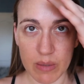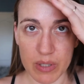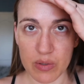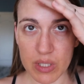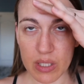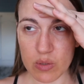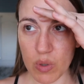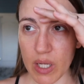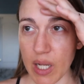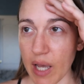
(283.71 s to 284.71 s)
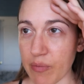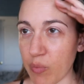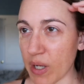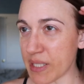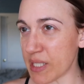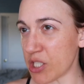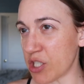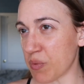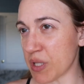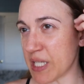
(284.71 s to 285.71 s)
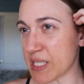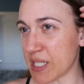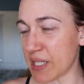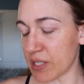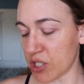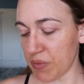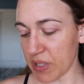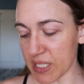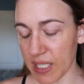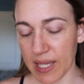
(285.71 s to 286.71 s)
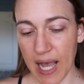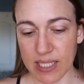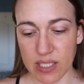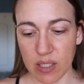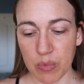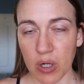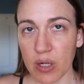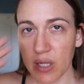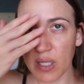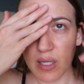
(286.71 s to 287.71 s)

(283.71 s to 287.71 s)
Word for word: I've been using this one. I wanna say she released it. Did she release it last summer?